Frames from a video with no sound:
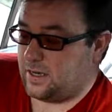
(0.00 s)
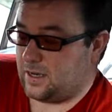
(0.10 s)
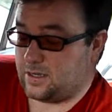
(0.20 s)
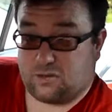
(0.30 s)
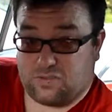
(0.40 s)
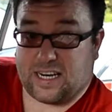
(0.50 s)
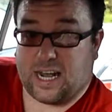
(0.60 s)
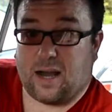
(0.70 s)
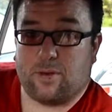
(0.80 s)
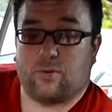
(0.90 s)
So very
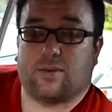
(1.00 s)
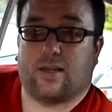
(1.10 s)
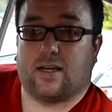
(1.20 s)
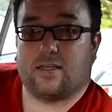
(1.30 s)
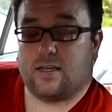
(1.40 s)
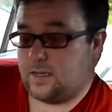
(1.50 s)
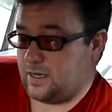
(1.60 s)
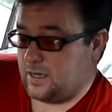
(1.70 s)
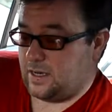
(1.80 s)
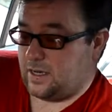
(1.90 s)
happy with that.
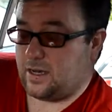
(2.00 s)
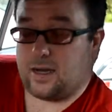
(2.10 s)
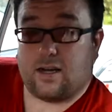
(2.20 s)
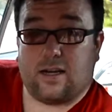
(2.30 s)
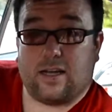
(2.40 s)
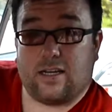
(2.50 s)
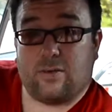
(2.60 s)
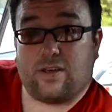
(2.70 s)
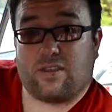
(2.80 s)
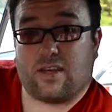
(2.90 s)

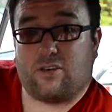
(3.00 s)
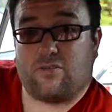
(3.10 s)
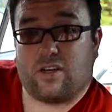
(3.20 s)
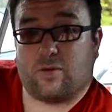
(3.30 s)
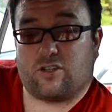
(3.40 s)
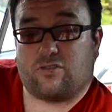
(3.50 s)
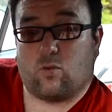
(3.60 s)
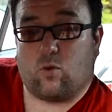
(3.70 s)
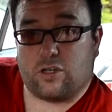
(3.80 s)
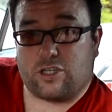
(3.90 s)
Anyway, thank you very much for
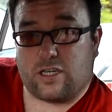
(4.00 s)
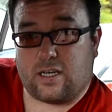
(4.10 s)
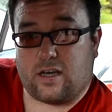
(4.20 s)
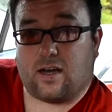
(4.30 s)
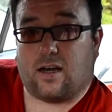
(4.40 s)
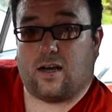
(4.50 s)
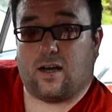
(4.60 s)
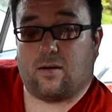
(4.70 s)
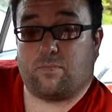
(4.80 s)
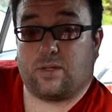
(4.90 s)
watching.
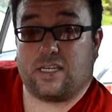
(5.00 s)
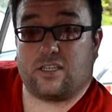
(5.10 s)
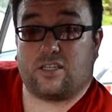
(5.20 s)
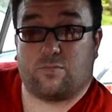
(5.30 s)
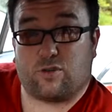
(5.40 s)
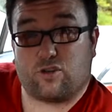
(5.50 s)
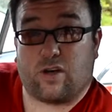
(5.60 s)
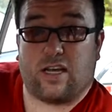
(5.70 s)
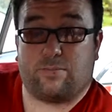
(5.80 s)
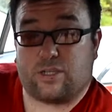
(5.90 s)
Please
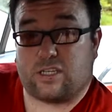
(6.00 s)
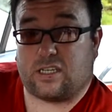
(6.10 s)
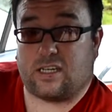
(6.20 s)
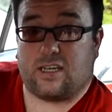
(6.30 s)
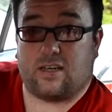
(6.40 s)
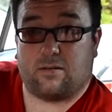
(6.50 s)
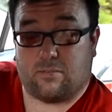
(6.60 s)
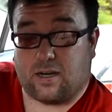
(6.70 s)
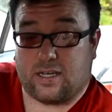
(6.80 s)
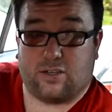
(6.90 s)
subscribe to see
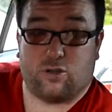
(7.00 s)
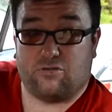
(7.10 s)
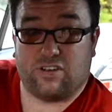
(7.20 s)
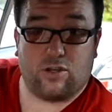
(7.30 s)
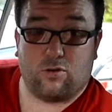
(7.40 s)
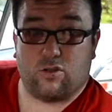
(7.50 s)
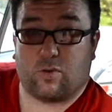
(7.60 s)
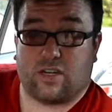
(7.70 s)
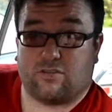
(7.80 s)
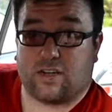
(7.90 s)
my new videos
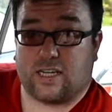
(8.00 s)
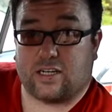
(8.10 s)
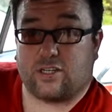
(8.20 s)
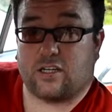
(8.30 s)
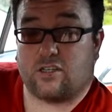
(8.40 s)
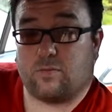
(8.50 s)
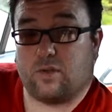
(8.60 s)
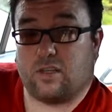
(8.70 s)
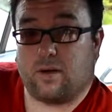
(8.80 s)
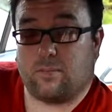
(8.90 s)
whenever I get a chance to
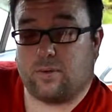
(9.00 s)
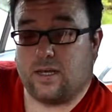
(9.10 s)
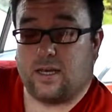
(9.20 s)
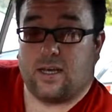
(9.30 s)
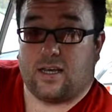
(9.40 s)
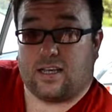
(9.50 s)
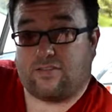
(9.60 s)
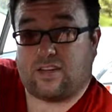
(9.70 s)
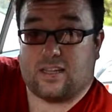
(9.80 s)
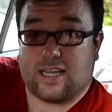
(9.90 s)
put them up.
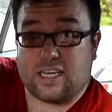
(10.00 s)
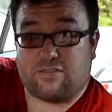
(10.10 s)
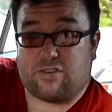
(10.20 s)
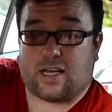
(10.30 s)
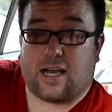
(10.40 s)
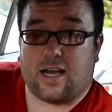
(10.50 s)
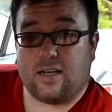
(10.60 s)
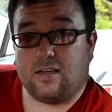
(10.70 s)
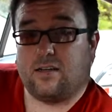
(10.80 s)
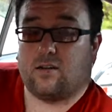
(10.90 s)
Give it a like if you
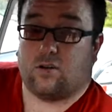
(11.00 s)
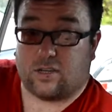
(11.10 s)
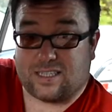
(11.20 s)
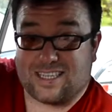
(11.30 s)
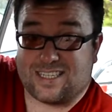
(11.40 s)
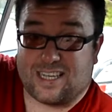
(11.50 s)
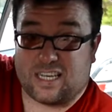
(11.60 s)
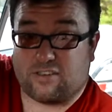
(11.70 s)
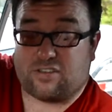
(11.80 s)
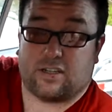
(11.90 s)
can, or a
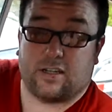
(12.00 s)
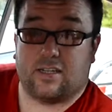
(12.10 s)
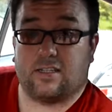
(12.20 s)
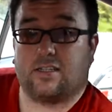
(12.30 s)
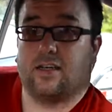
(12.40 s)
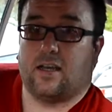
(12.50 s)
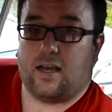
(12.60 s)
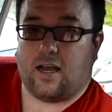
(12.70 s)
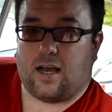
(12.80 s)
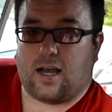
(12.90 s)
dislike if you didn't,
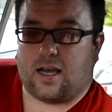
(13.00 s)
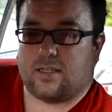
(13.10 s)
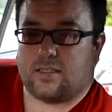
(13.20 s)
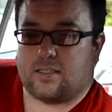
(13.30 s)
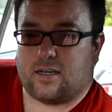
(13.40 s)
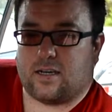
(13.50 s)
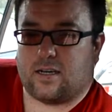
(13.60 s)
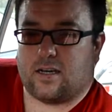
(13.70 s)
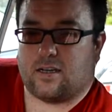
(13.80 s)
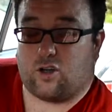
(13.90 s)
and
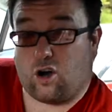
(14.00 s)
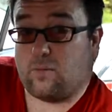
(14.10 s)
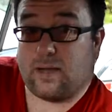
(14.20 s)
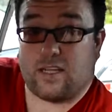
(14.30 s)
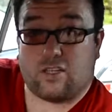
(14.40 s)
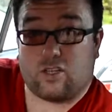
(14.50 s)
comments,